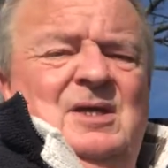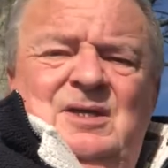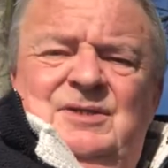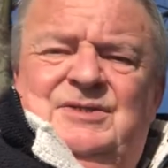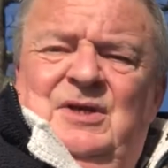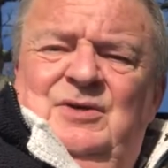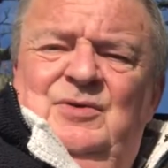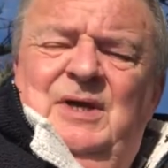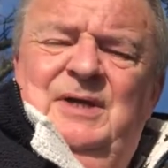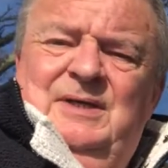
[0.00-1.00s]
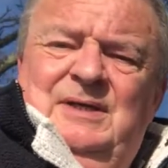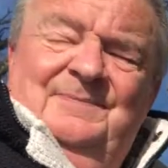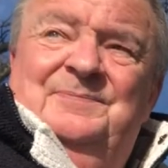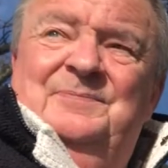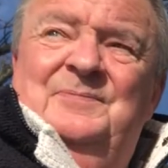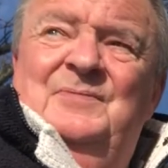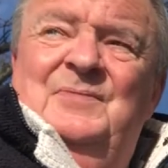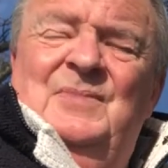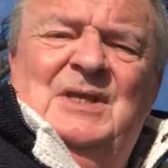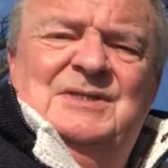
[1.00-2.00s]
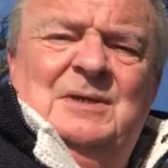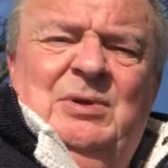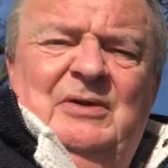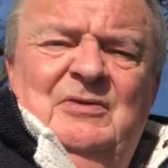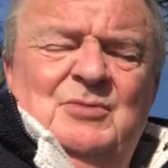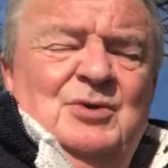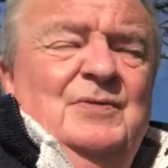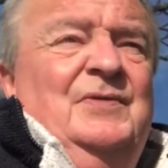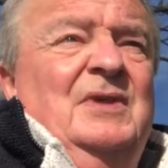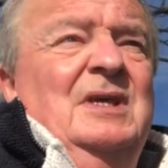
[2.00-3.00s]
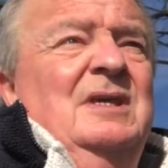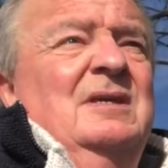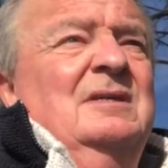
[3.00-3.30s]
So simply removed the